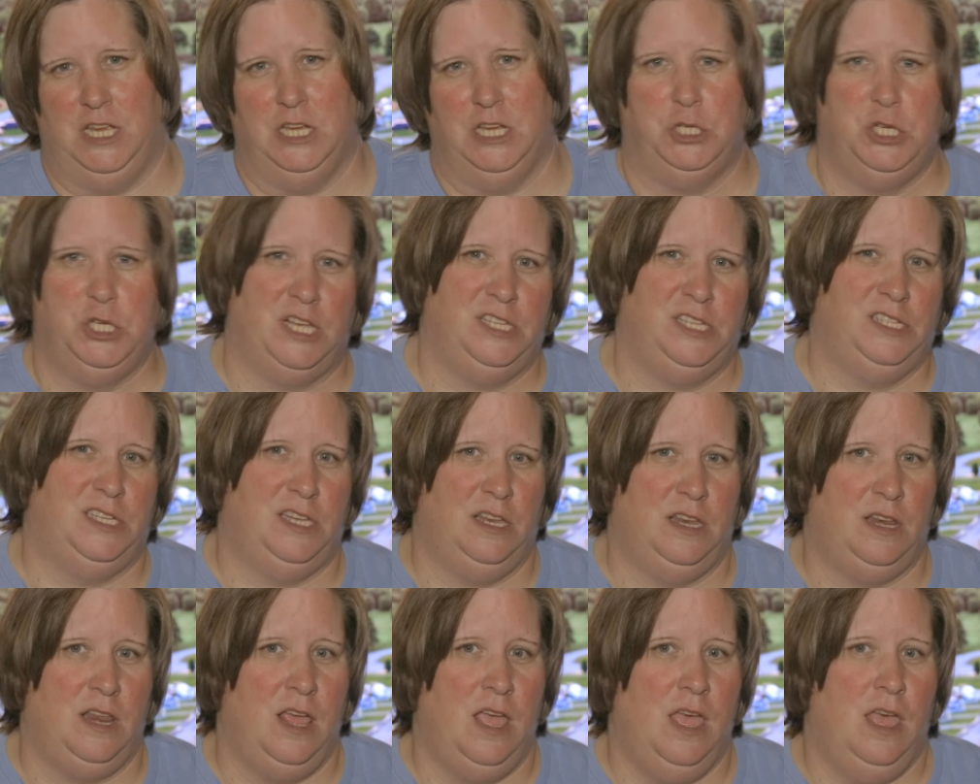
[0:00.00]
He
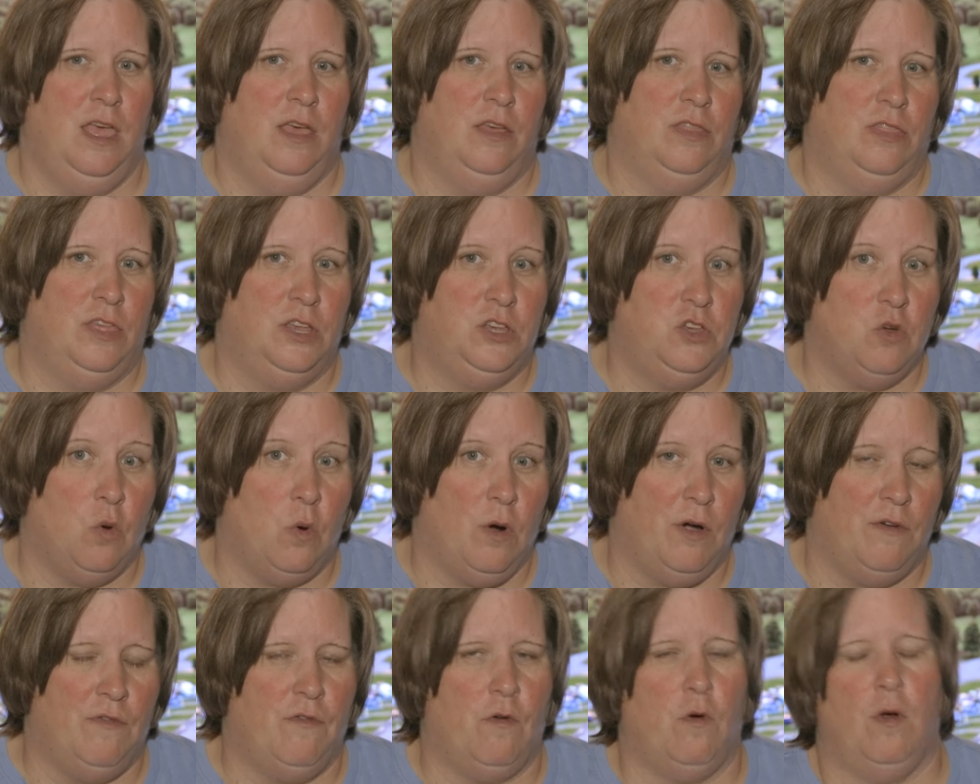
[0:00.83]
adjusted the
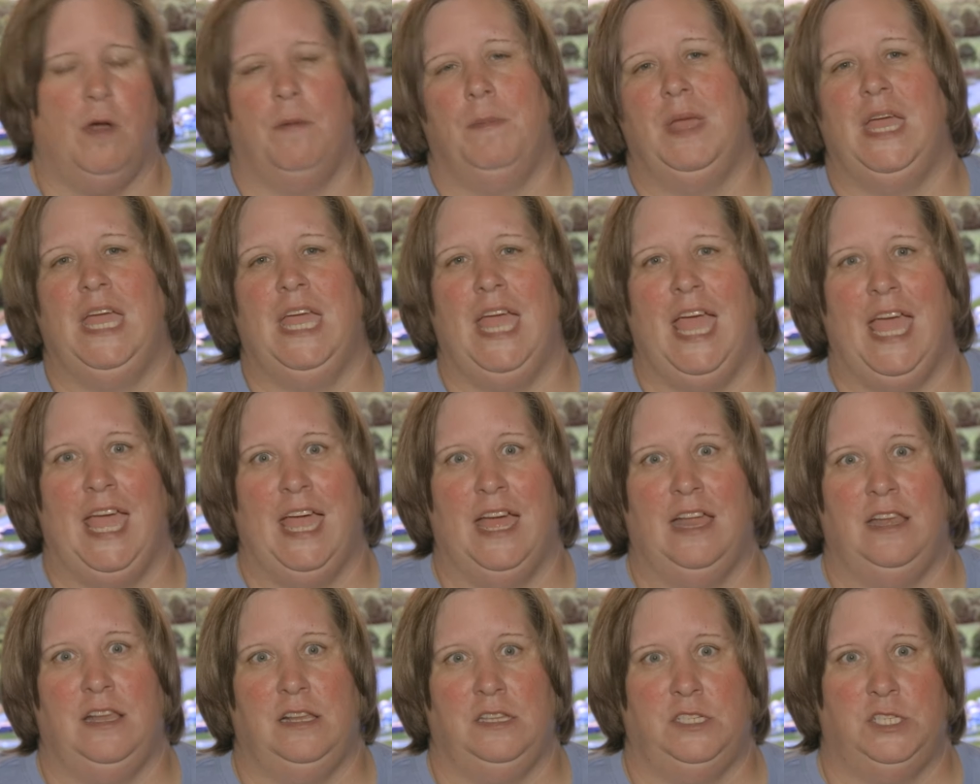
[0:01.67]
door for me
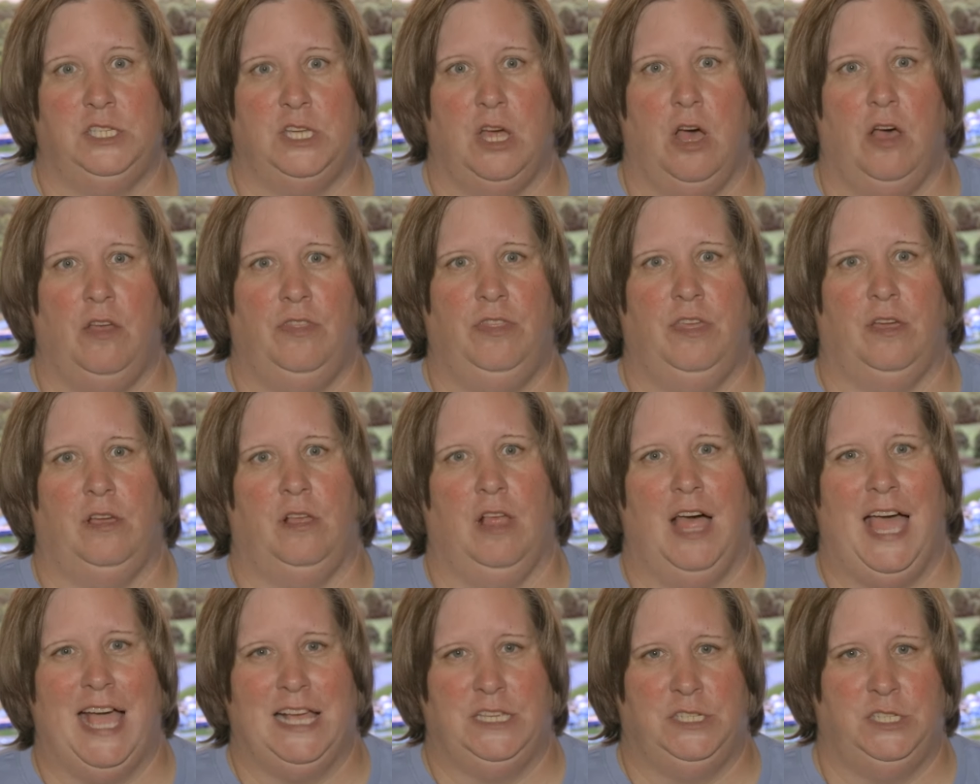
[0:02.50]
and installed the
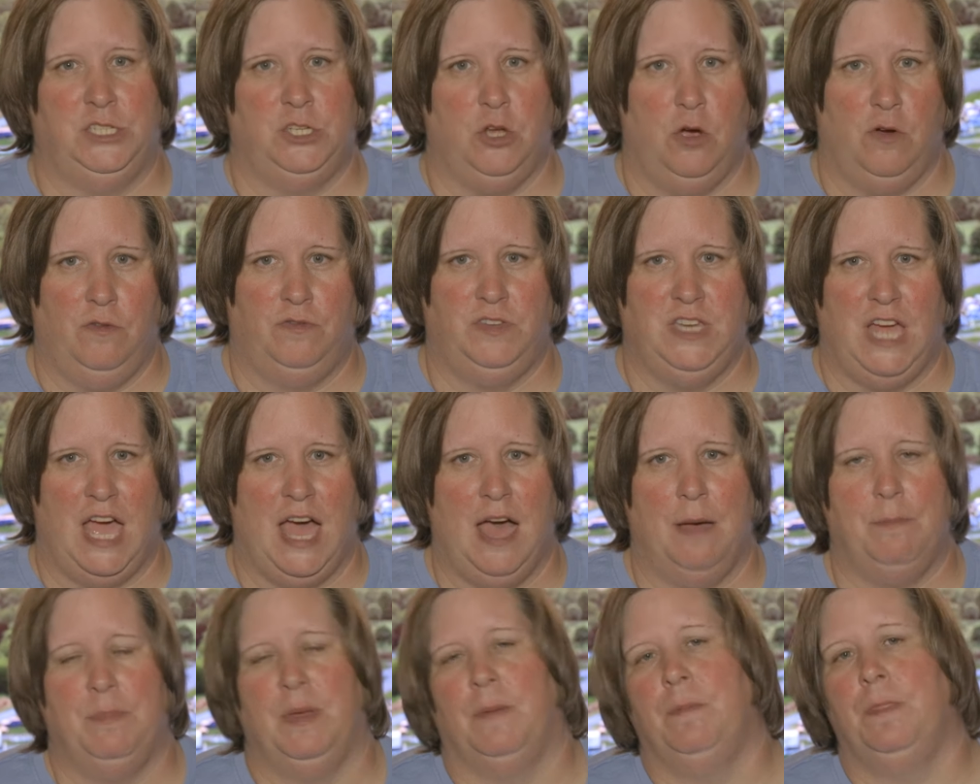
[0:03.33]
glass
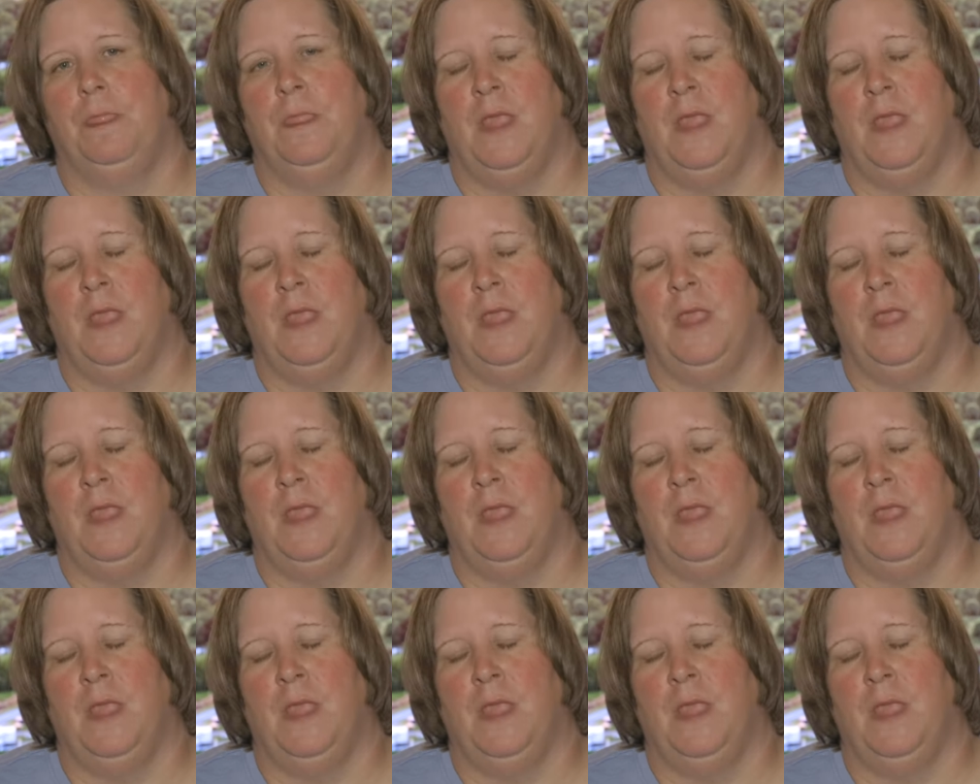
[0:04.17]
stovetop.